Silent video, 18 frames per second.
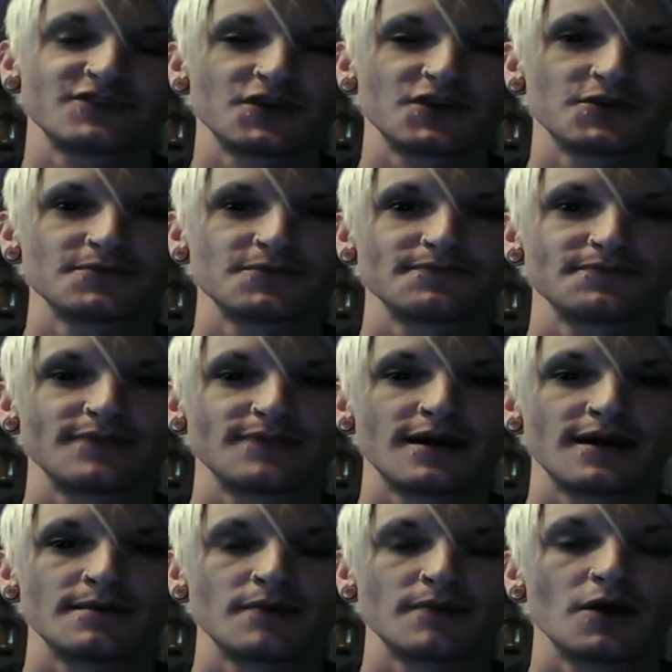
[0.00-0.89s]
So,
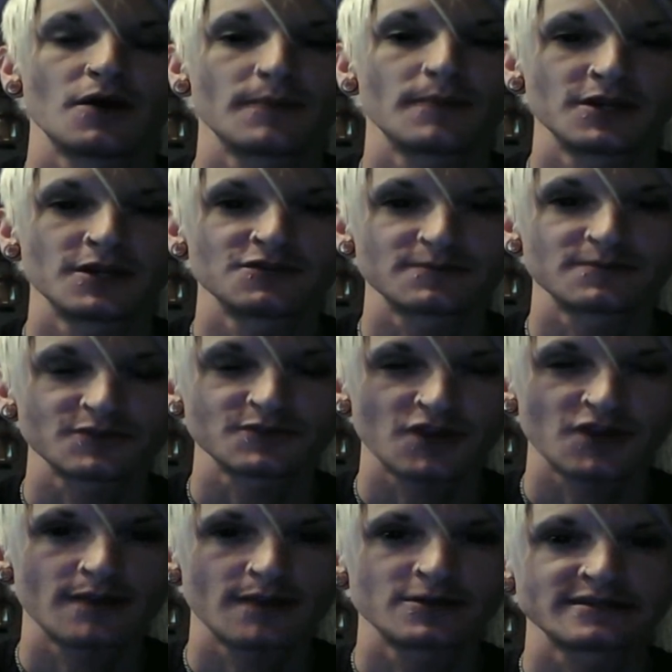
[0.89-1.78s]
um, all my new
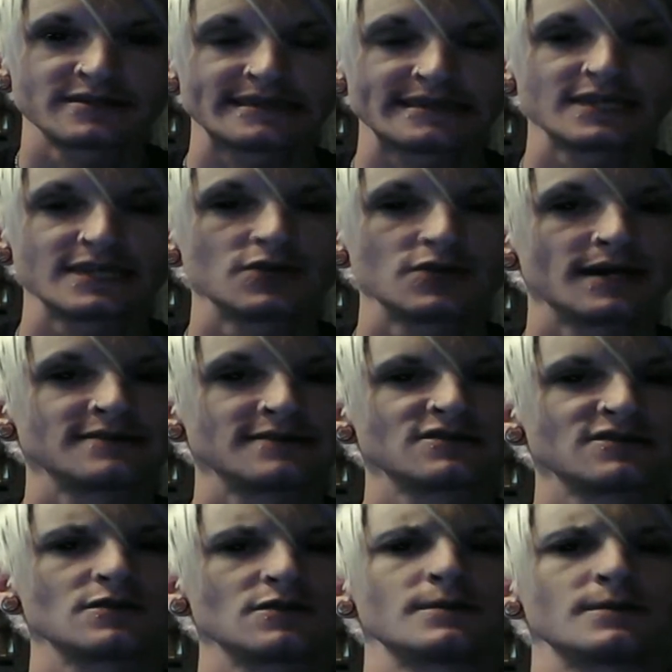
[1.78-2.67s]
subscribers,
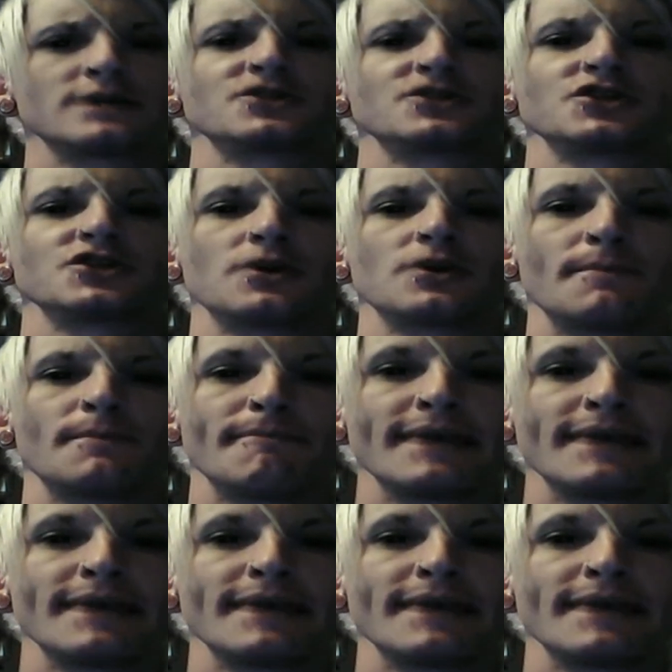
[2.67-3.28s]
thank you guys so much.